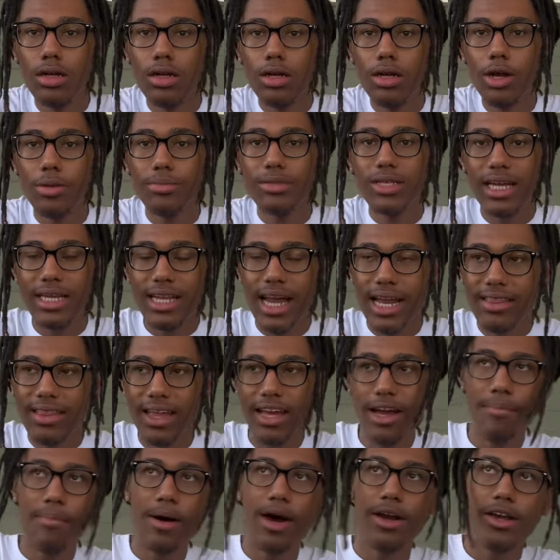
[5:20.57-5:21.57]
know what I'm saying? Like,
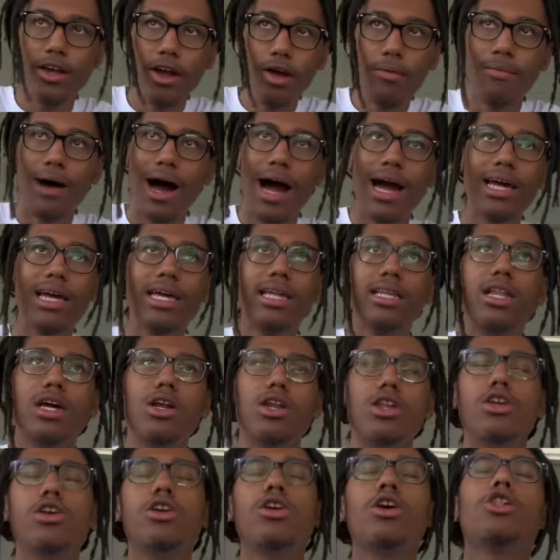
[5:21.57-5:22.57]
think about it. Your mind can
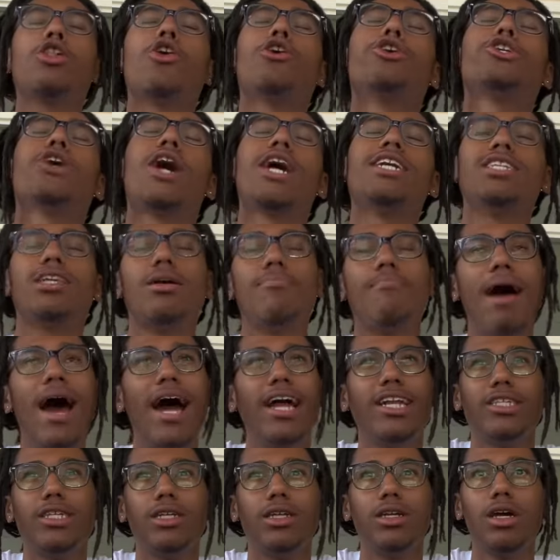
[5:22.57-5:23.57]
literally, you can close your eyes and
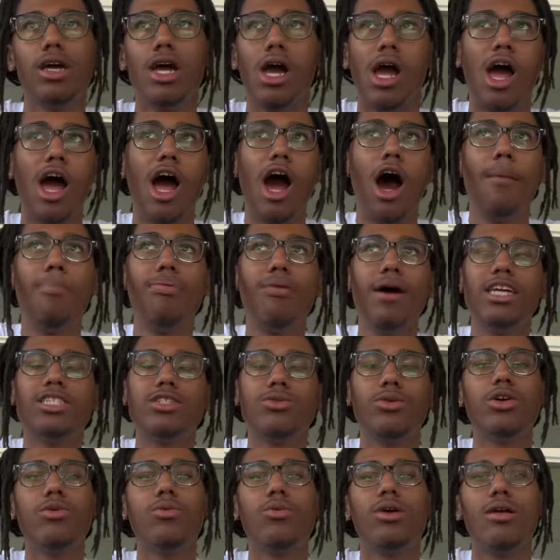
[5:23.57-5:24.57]
imagine a place
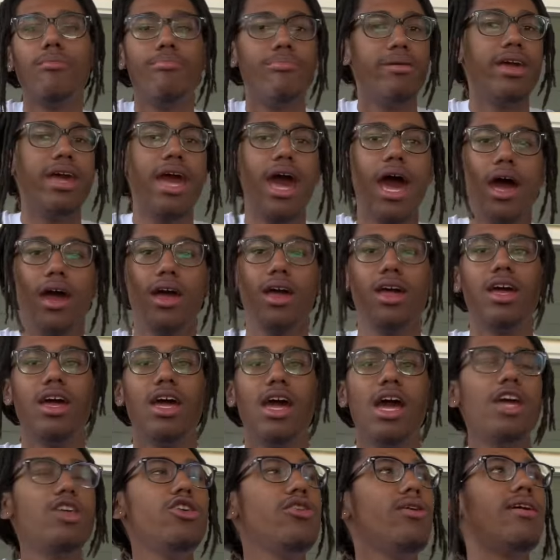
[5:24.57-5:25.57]
where you want to be at.
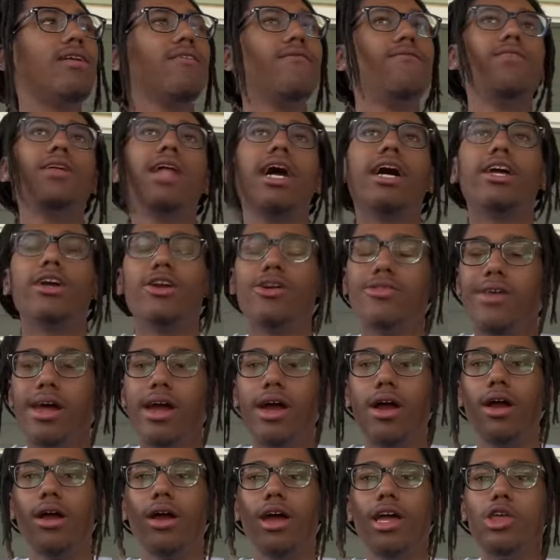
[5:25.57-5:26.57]
And you can feel like you're
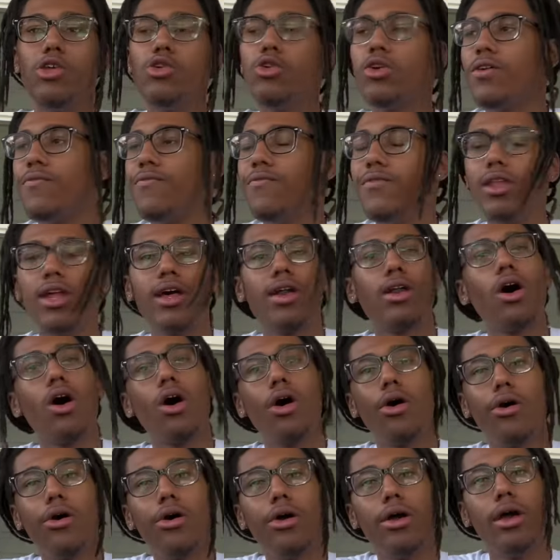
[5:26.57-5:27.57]
there. And you can feel it
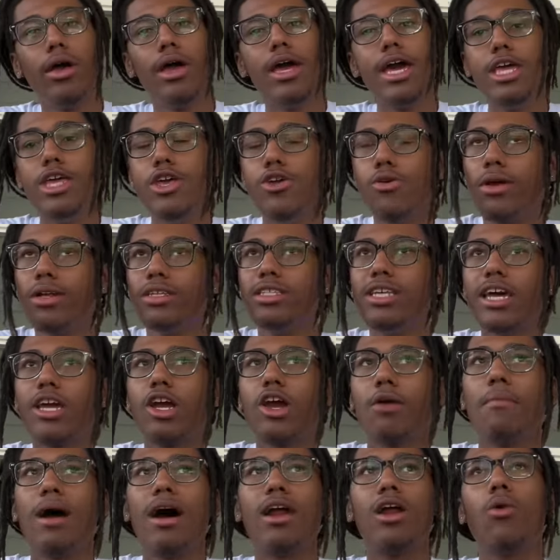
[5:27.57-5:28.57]
all. You can take
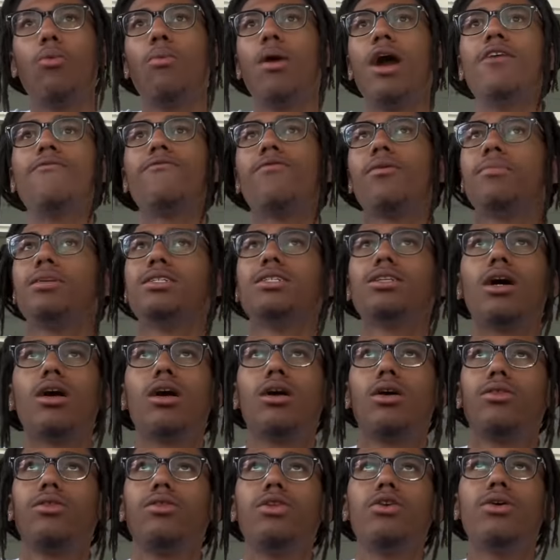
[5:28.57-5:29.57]
your mind away from this
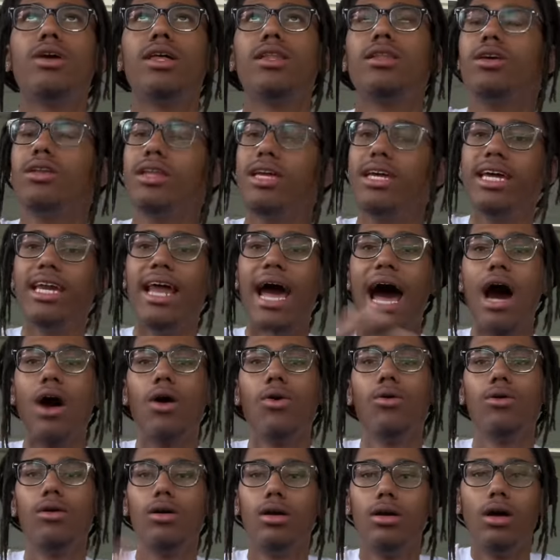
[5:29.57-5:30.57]
earth. You can literally get
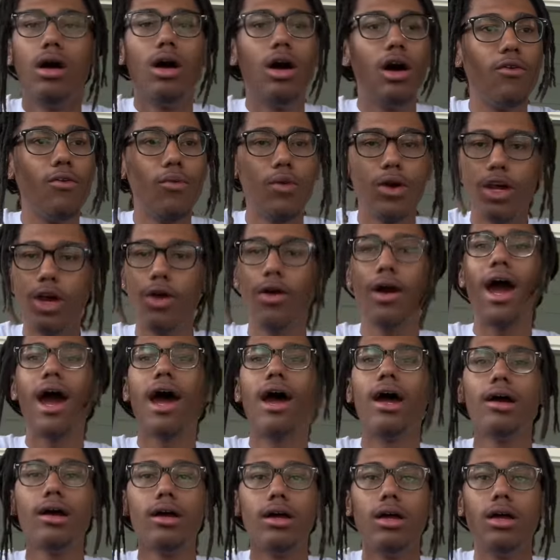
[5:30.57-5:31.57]
out of where you're at.